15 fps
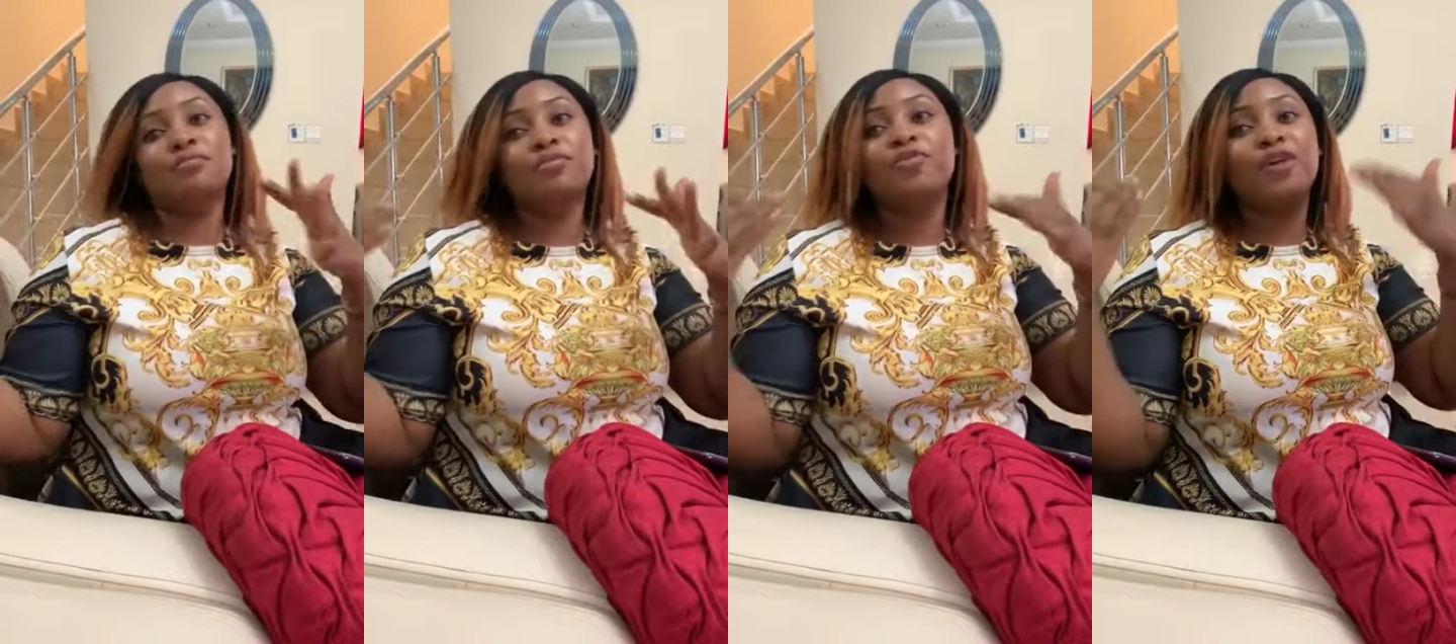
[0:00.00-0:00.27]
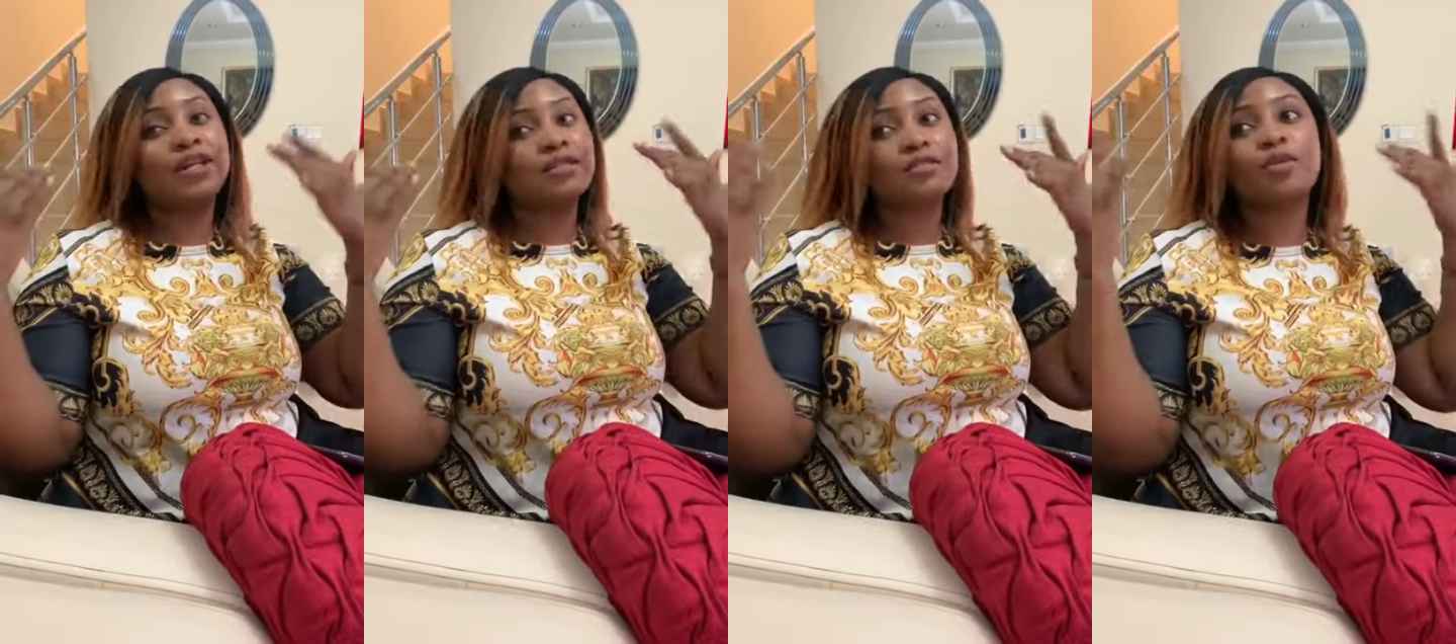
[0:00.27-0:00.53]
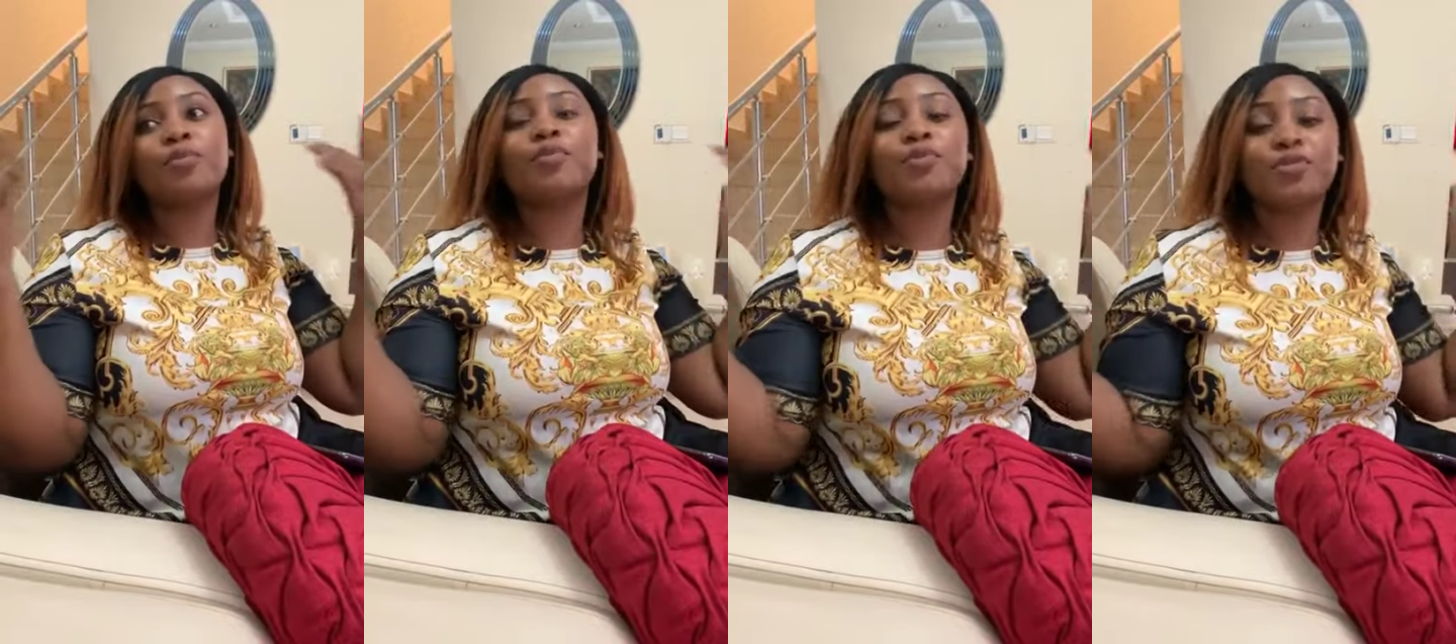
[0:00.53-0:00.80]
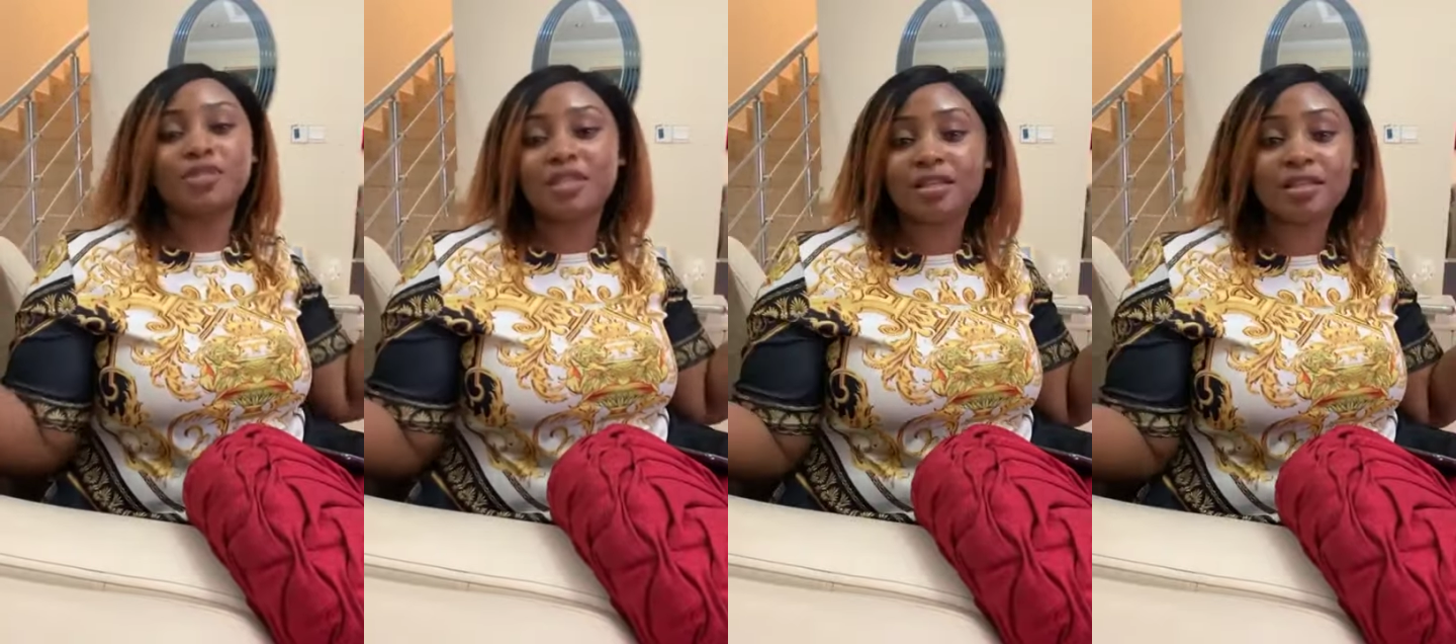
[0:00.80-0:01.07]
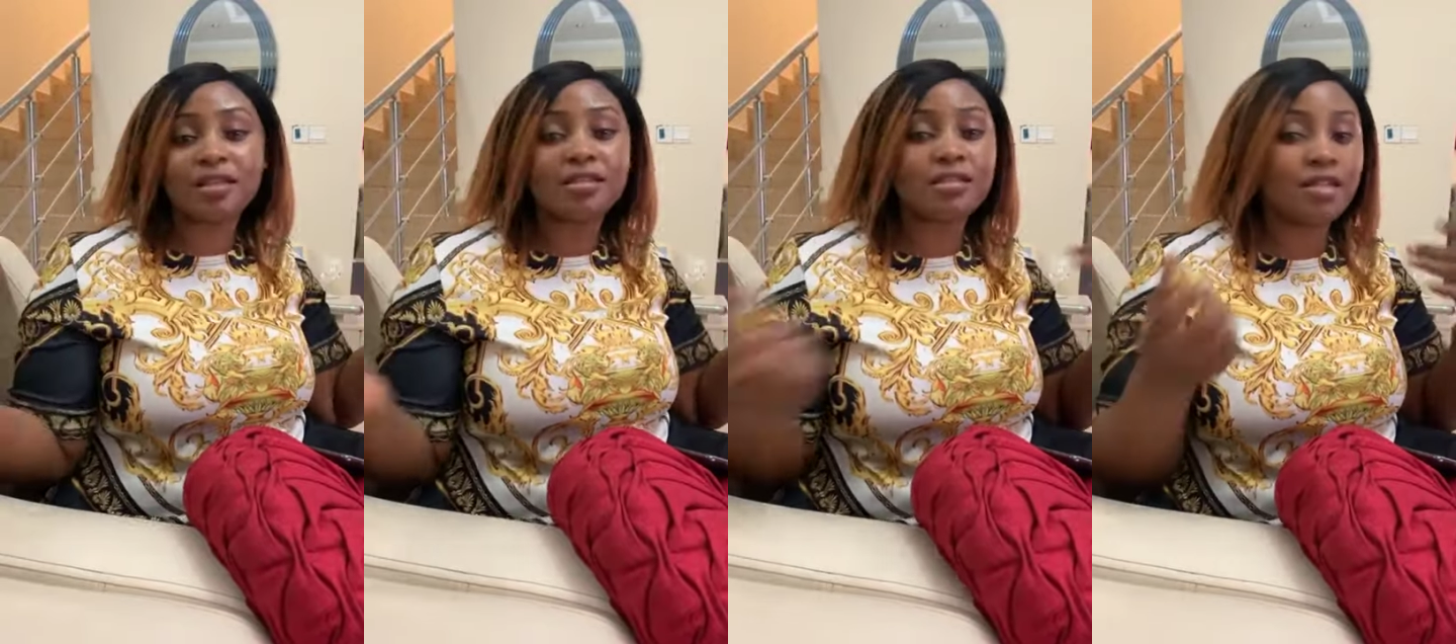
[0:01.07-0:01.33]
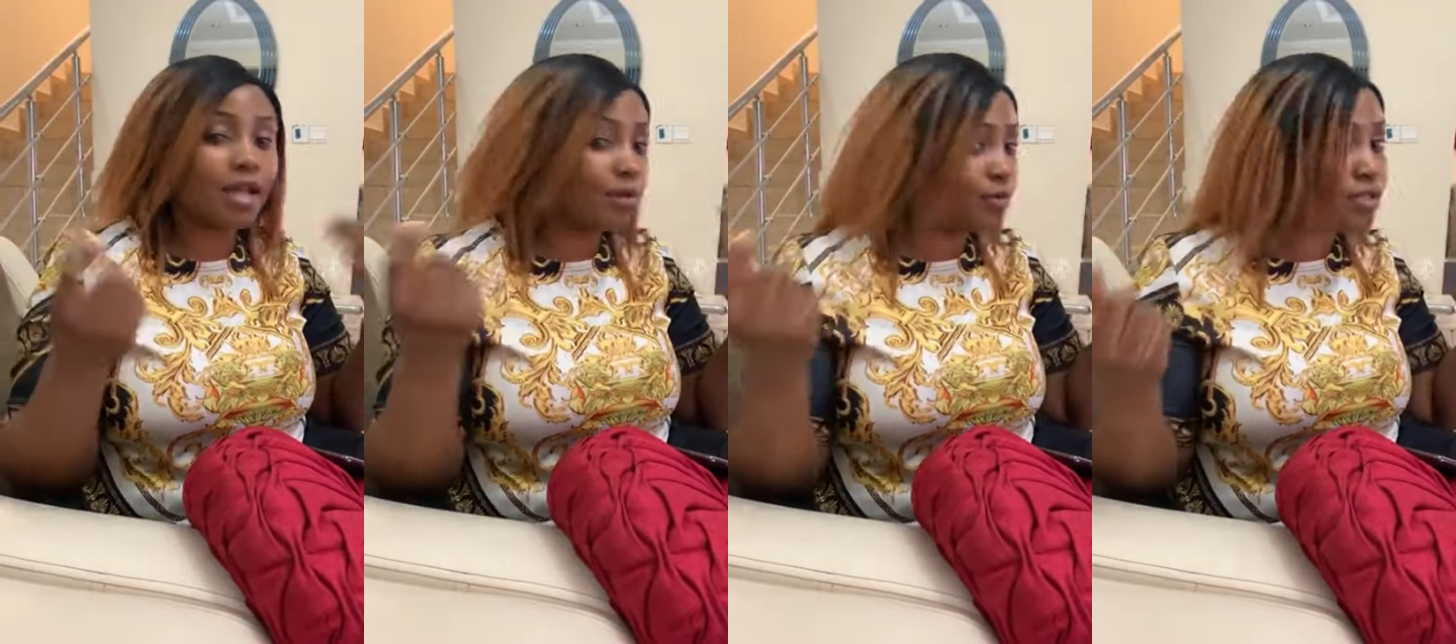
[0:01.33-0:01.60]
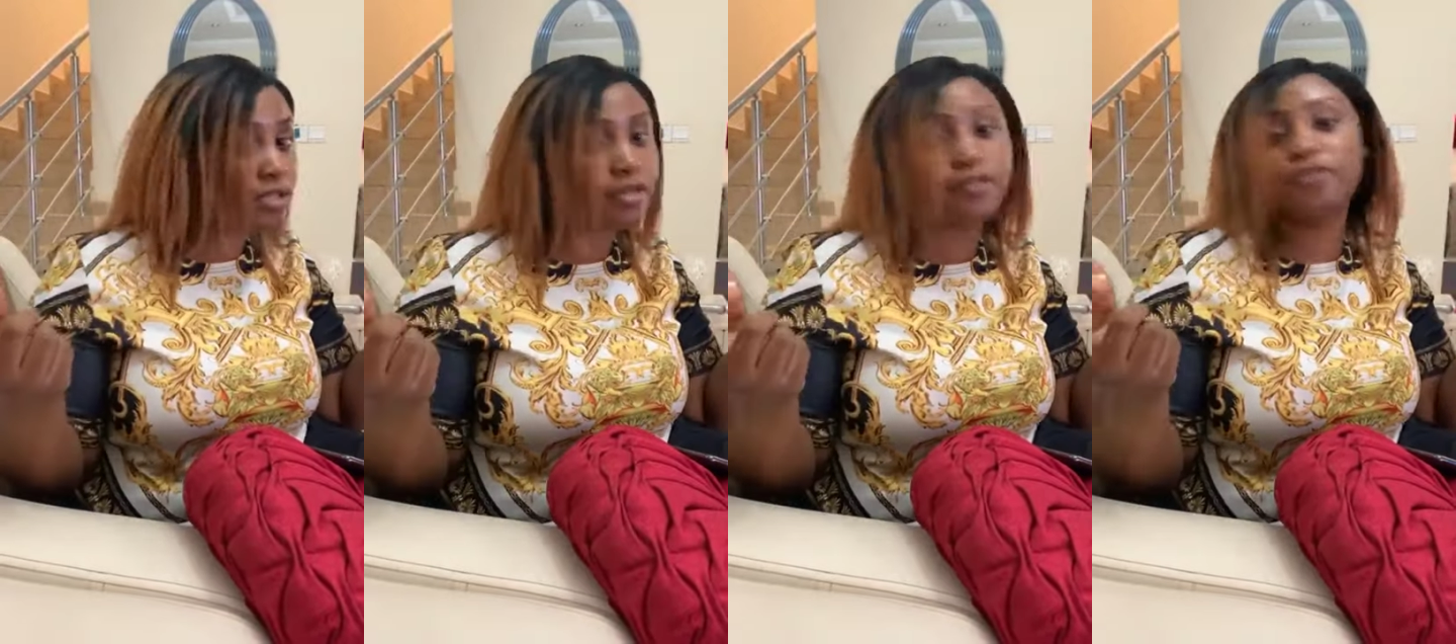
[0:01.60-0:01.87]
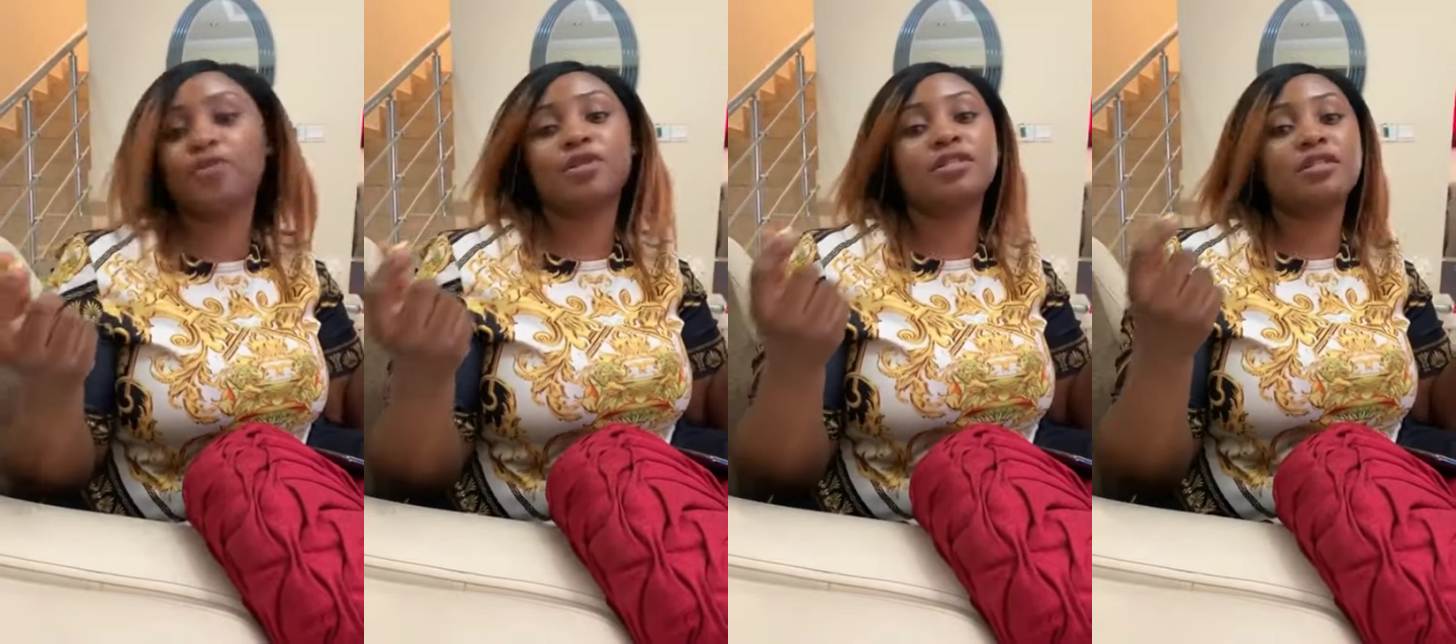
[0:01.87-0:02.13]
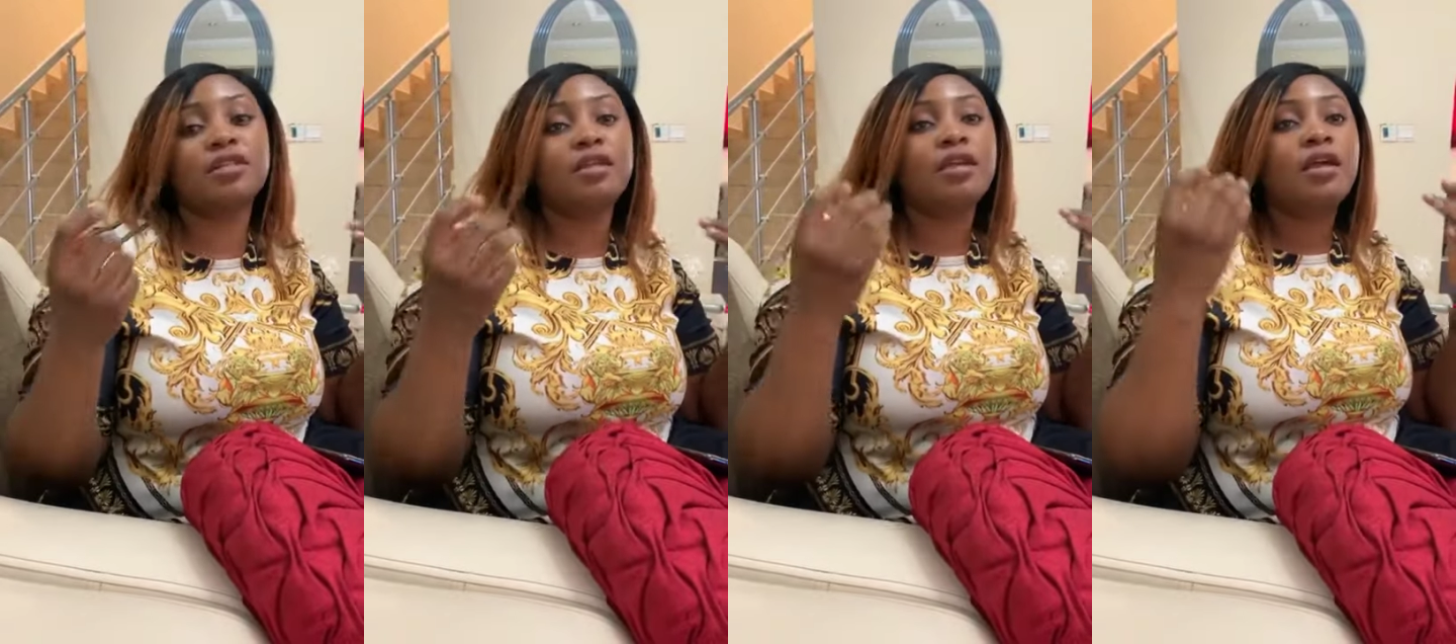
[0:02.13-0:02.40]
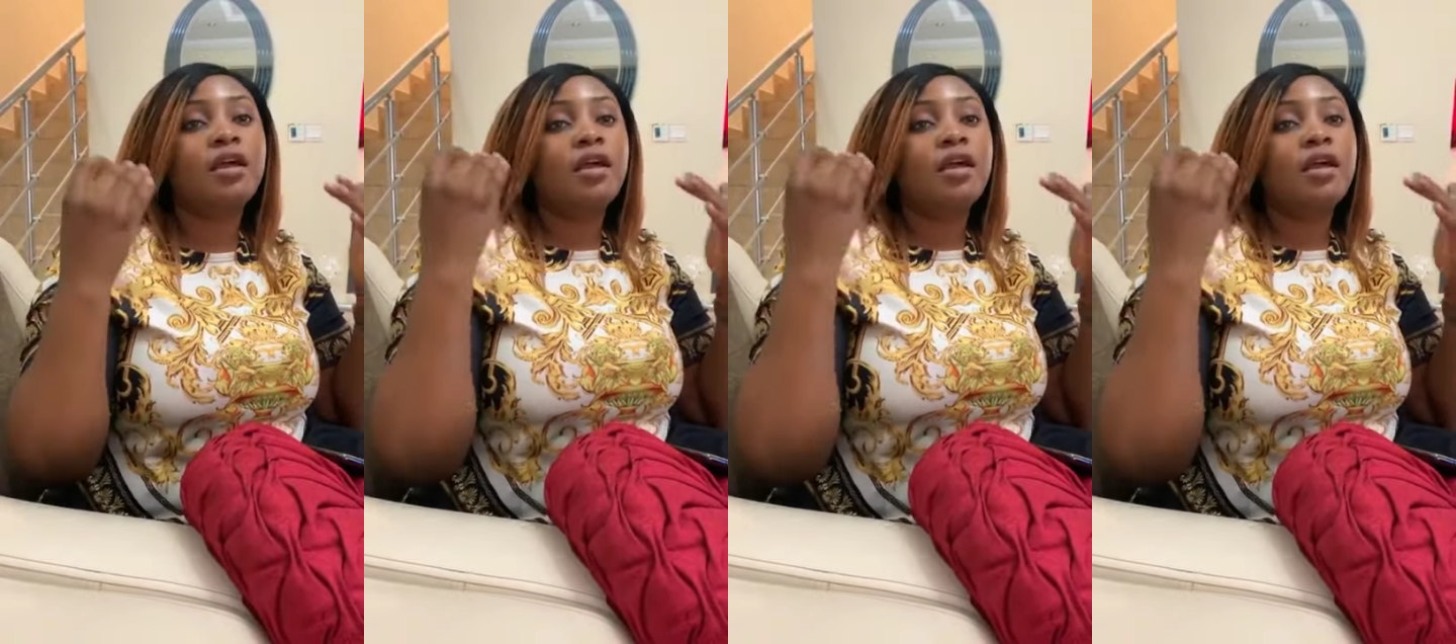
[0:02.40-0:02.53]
in fact, some people would say 30, I would say 40,